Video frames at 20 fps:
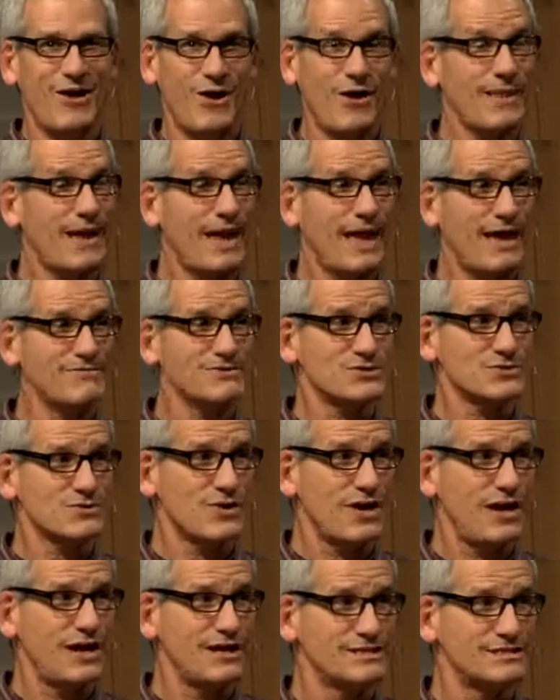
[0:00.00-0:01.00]
All I Have Is
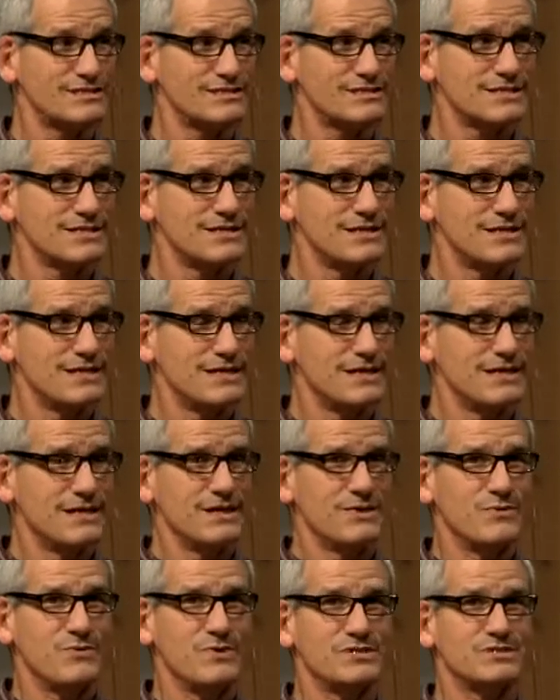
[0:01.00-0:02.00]
Christ,
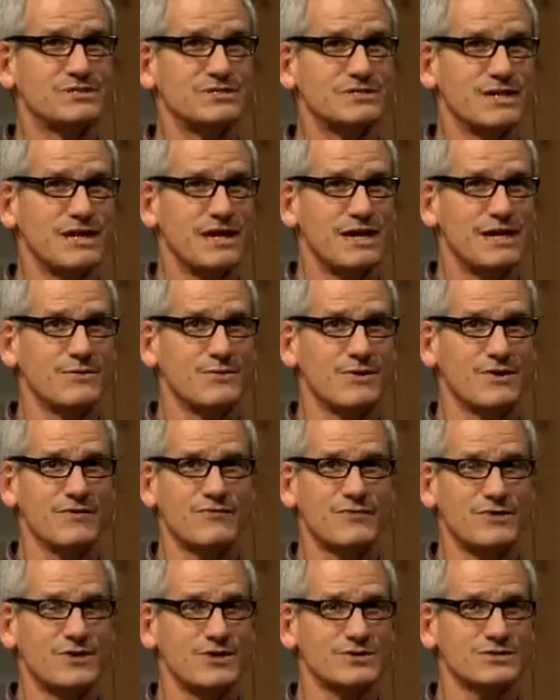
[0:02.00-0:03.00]
which uh, he wrote a
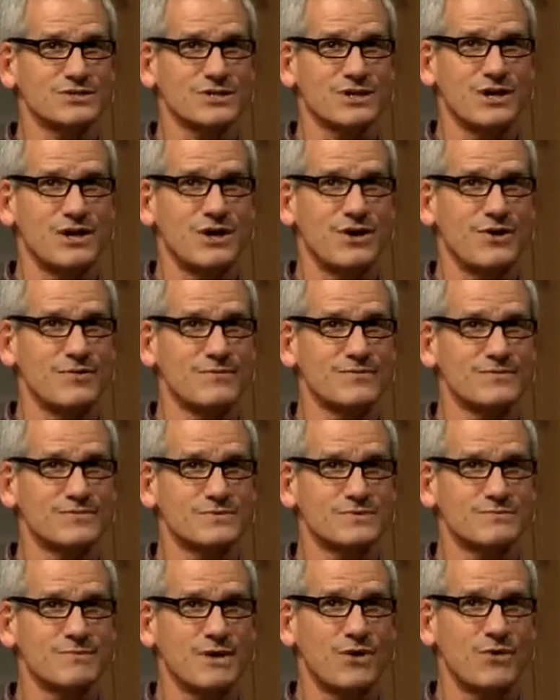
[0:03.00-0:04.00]
few years ago.
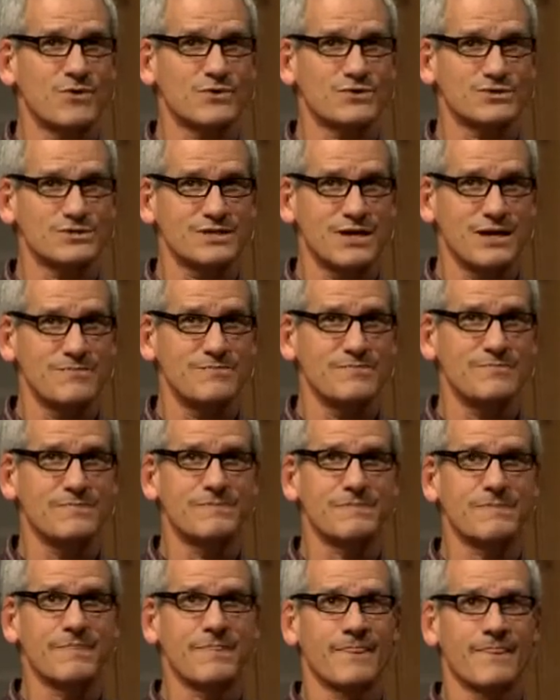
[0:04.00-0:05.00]
It's my older son.
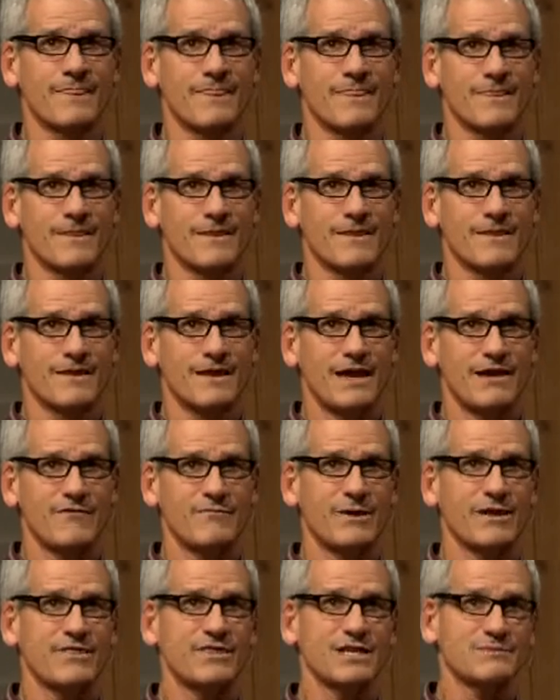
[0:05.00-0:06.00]

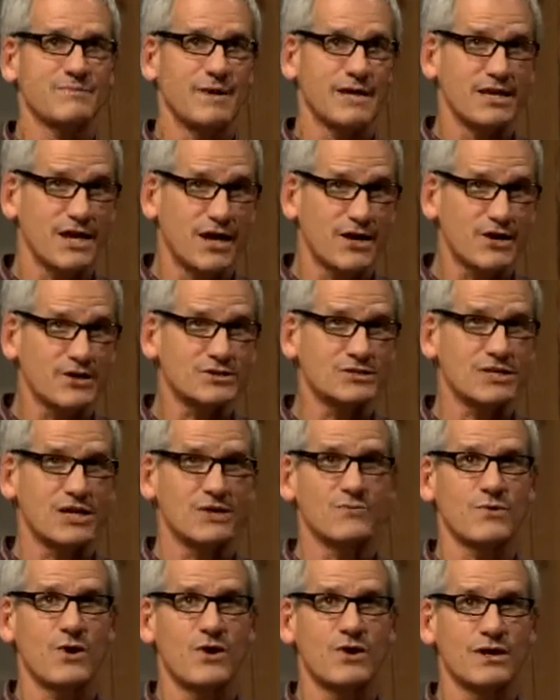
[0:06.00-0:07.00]
Everybody thinks my younger
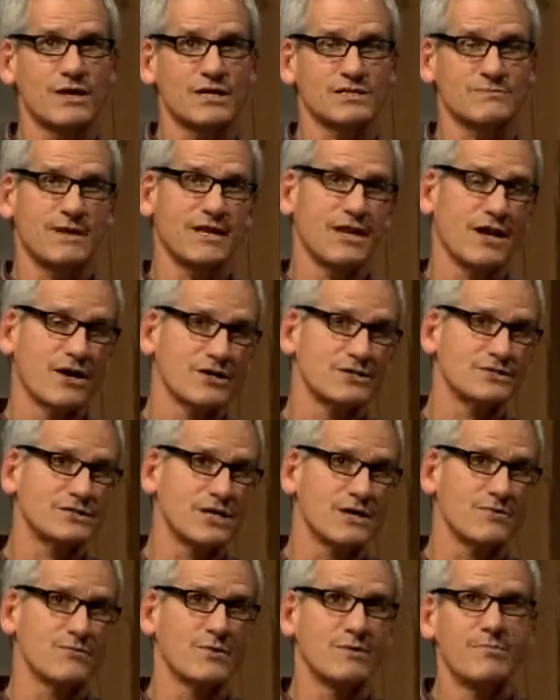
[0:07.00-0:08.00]
son wrote it because my younger
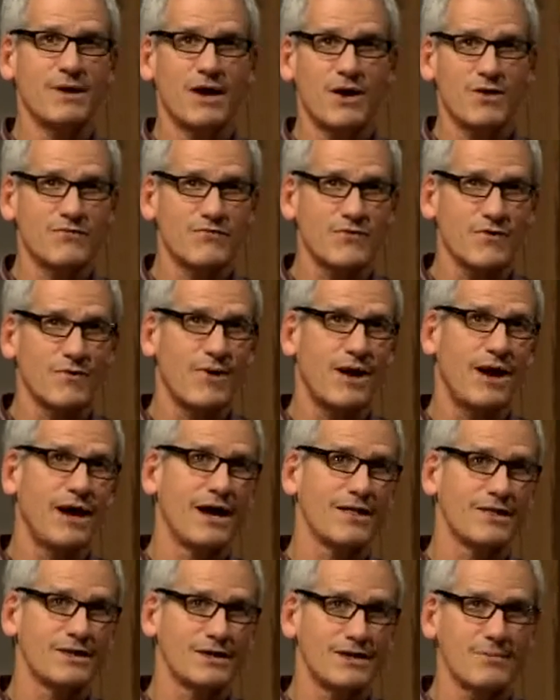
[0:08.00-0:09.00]
son rebelled for a
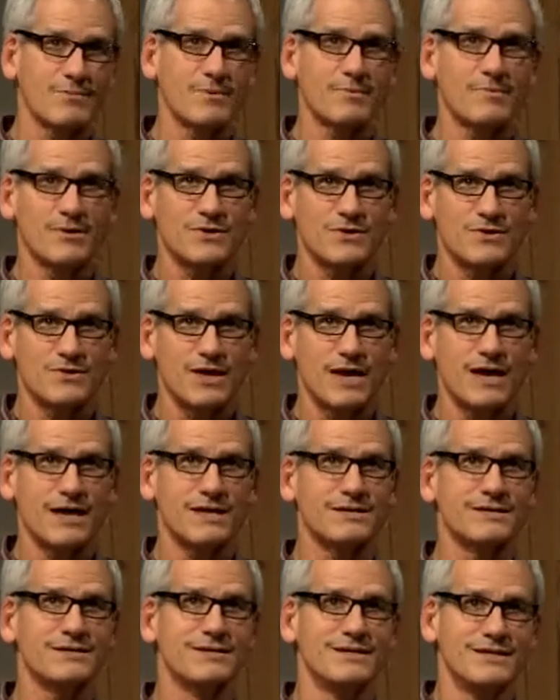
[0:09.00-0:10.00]
while, and a number of people knew that.
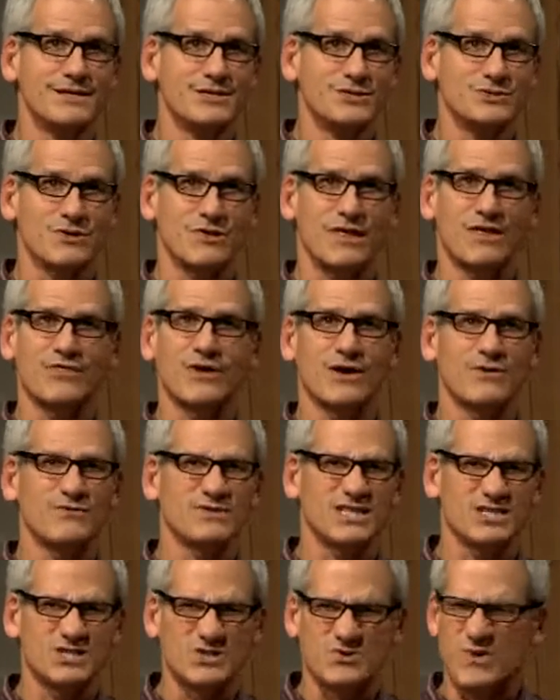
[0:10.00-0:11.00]
And so they thought it
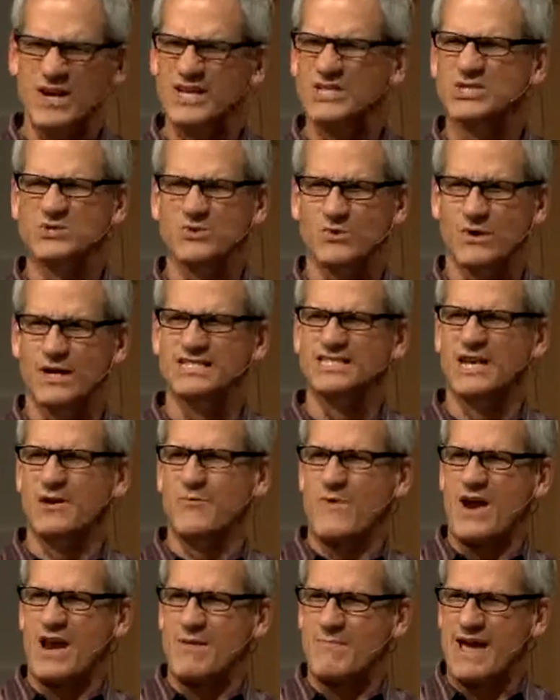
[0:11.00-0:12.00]
was this great story as I
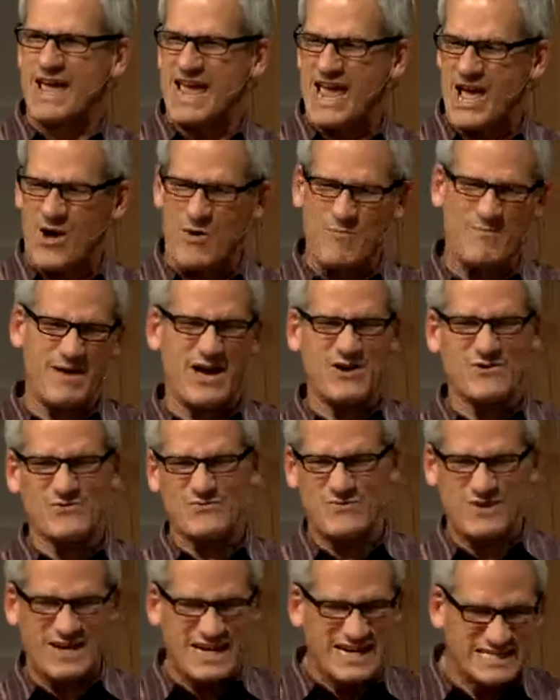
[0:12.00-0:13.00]
ran my
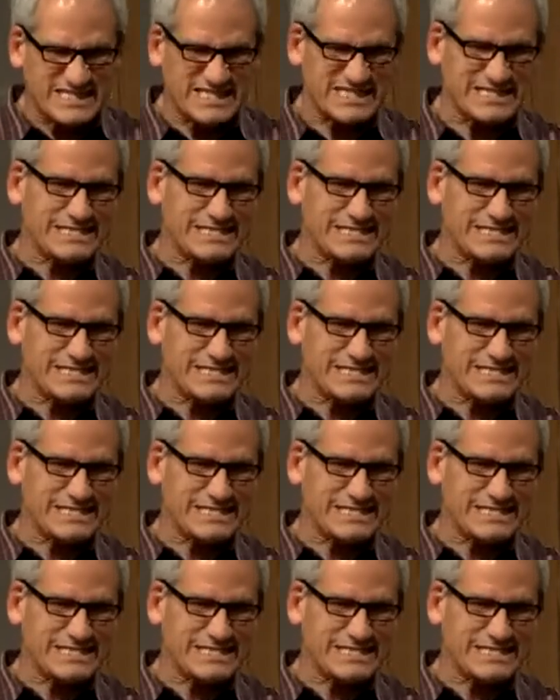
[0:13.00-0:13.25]
hellbound race.